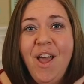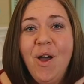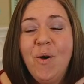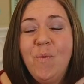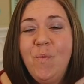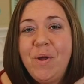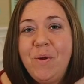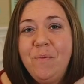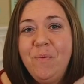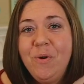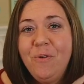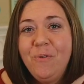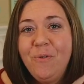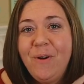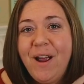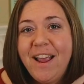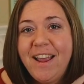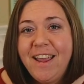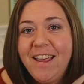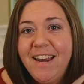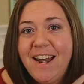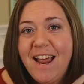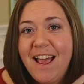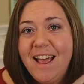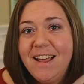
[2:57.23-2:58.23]
we were
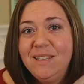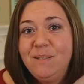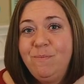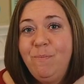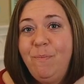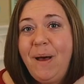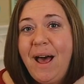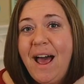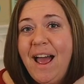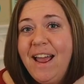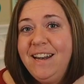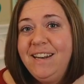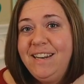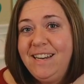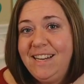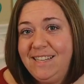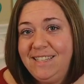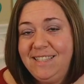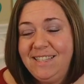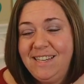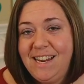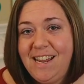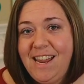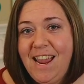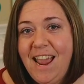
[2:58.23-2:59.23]
recognized by
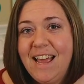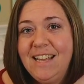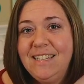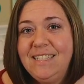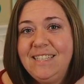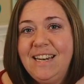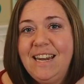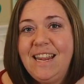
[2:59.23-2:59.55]
Disney as an